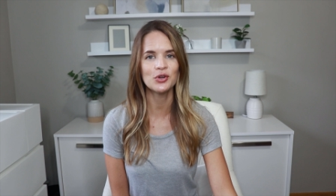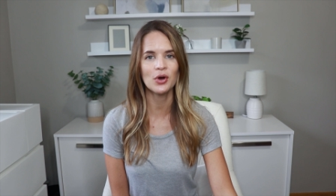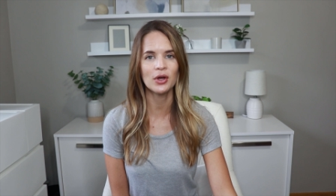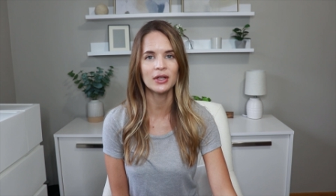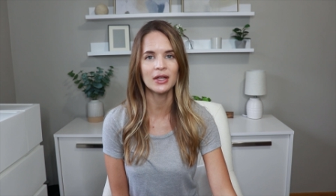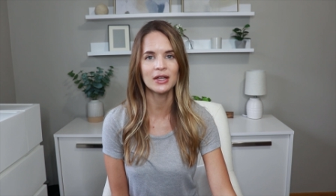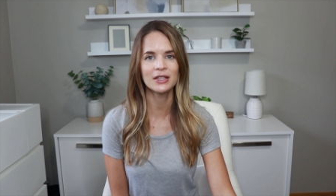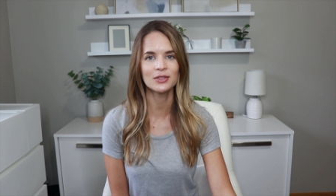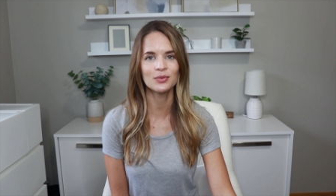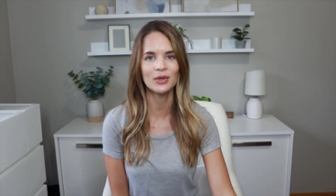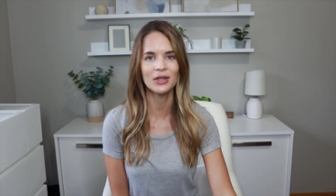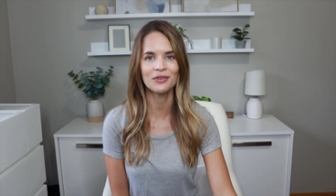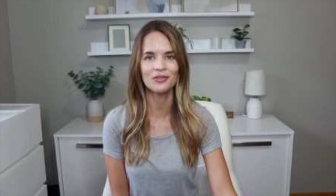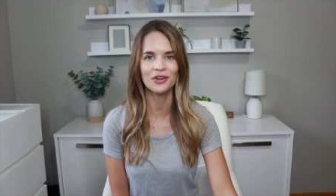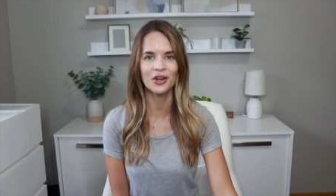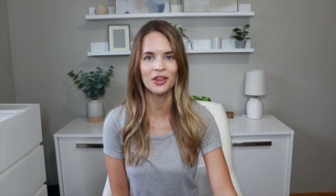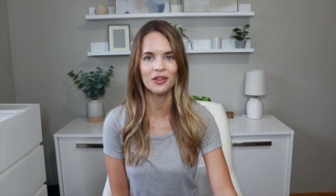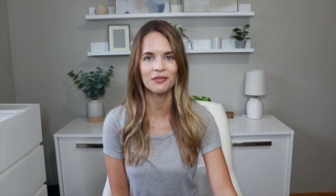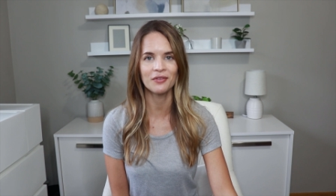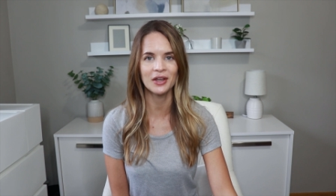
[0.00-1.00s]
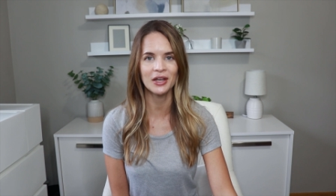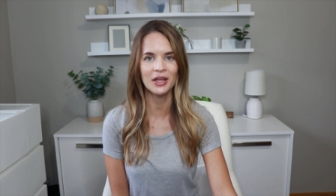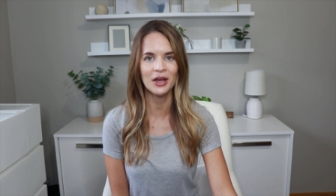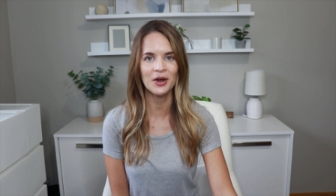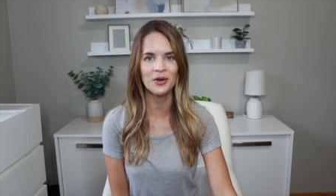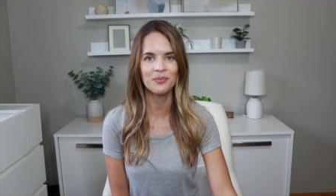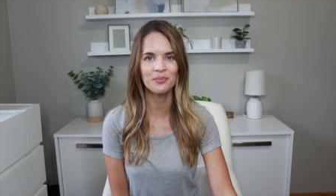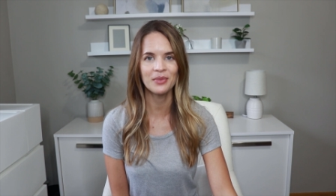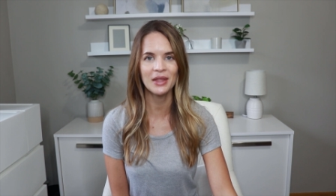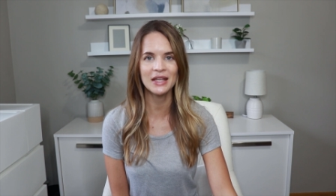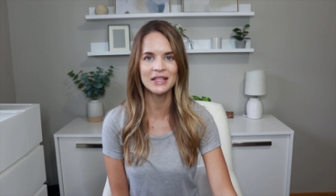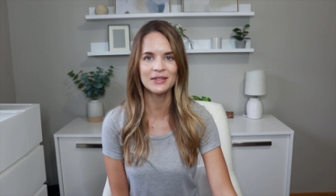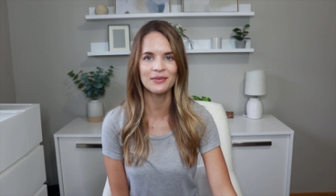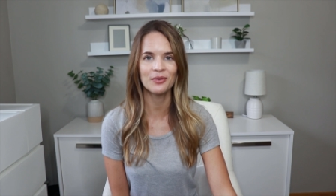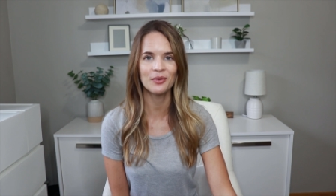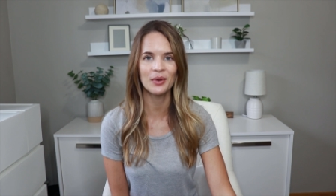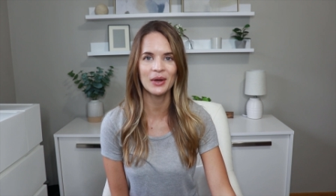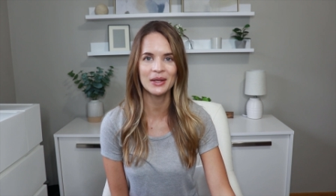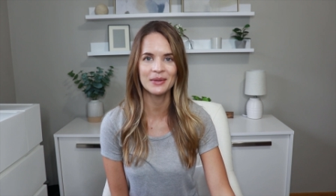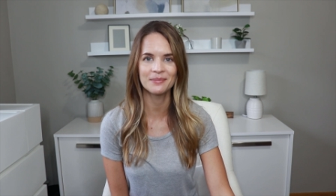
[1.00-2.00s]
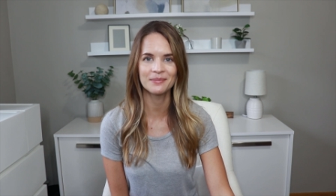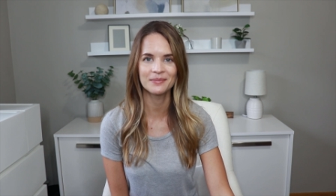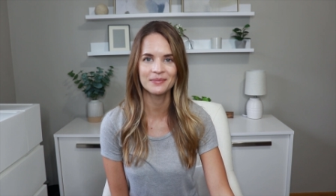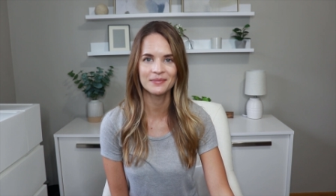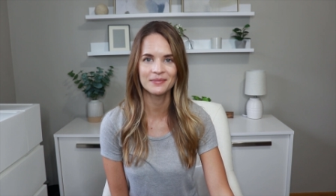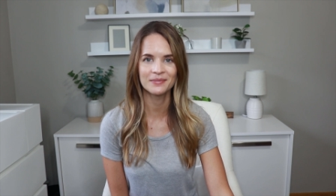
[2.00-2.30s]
you all next week for another video. Thanks, everyone.